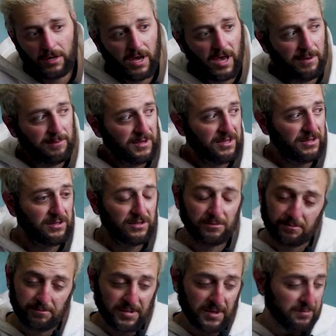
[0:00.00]
I
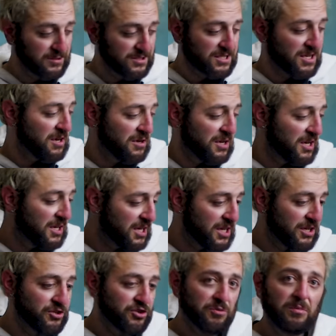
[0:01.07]
mean, people say you need to
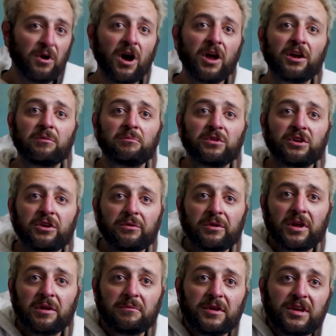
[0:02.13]
hit your bottom, you know what
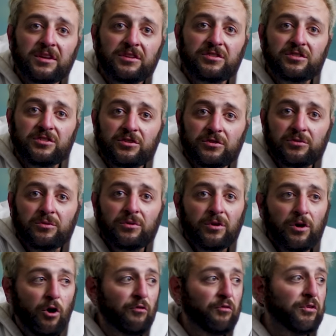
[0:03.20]
I mean, to
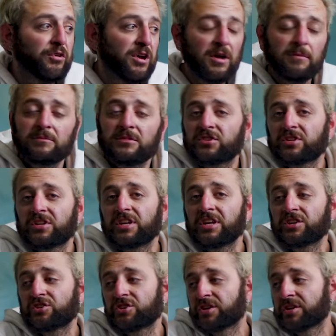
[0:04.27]
overcome this
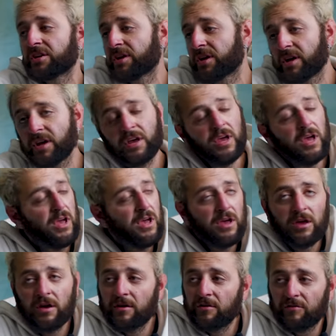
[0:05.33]
addiction.
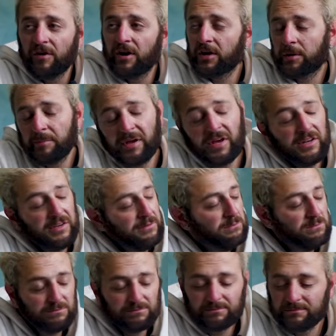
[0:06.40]
Fuck, man.
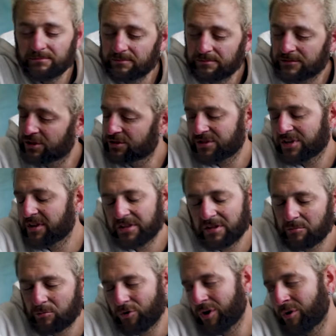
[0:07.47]
There's
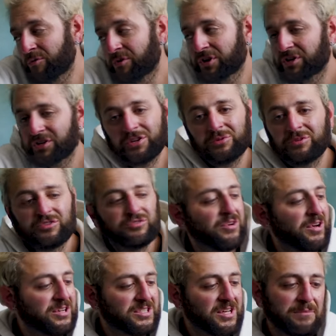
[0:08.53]
nothing more I want to do with
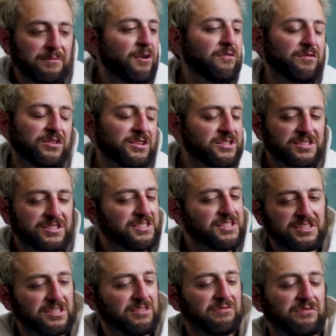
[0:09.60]
drugs. I'm over this. This
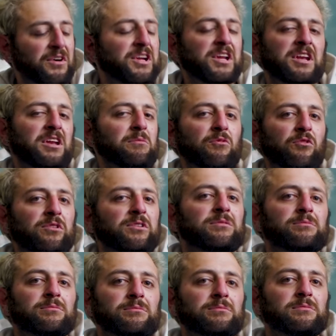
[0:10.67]
isn't fun anymore.
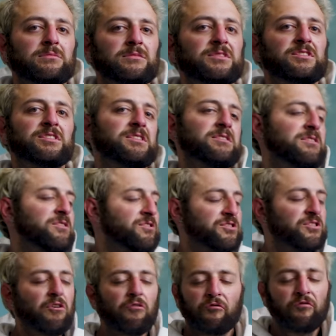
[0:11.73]
This isn't, there's
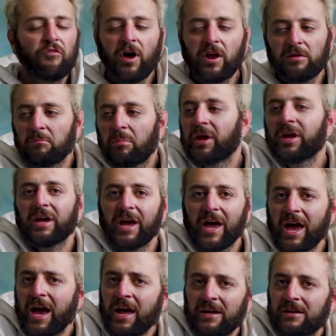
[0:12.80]
no fun being
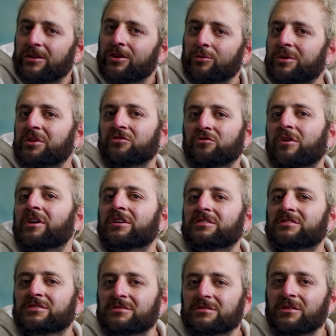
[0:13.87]
had doing
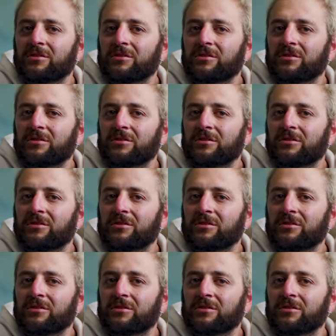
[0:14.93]
drugs,